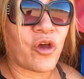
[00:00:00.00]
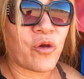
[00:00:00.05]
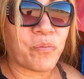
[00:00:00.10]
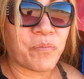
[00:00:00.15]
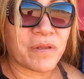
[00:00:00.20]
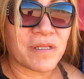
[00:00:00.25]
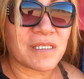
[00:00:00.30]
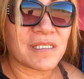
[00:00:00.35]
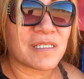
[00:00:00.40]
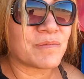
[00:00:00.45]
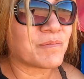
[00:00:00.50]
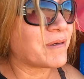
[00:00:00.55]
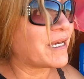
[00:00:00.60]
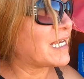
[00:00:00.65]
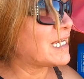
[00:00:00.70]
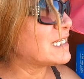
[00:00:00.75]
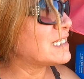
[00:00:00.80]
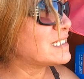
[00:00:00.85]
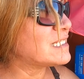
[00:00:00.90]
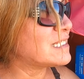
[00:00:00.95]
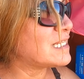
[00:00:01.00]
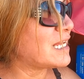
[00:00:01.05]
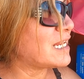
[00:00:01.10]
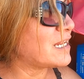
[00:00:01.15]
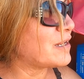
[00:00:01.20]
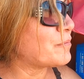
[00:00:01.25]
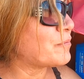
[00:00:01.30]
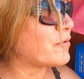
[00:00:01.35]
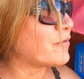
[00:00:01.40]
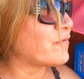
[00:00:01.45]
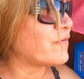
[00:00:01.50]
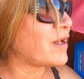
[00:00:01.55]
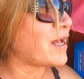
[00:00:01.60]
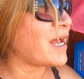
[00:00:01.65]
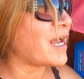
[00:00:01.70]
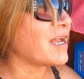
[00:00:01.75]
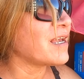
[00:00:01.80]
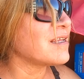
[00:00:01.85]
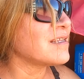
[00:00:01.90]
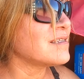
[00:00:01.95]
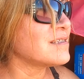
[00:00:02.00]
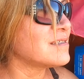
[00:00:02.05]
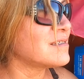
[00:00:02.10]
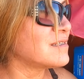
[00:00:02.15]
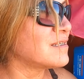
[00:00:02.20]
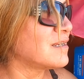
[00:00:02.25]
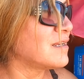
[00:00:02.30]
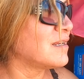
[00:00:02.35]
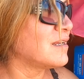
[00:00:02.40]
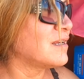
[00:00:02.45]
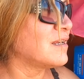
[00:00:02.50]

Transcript: open space that it provides.